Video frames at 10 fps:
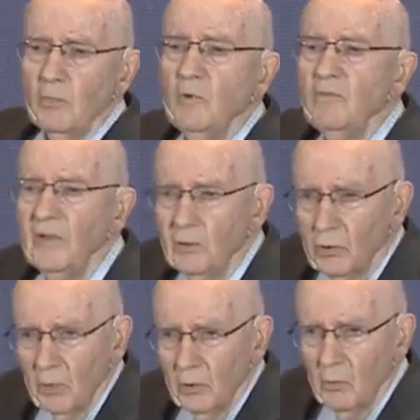moving
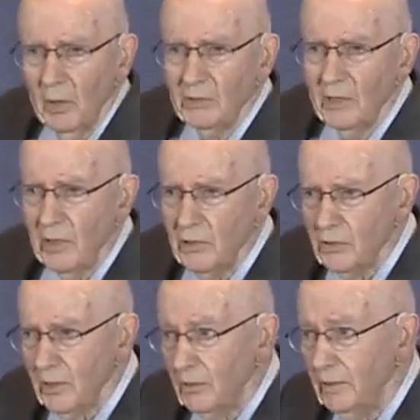toward? What
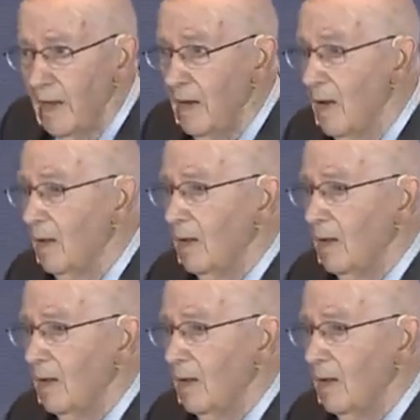changes are they?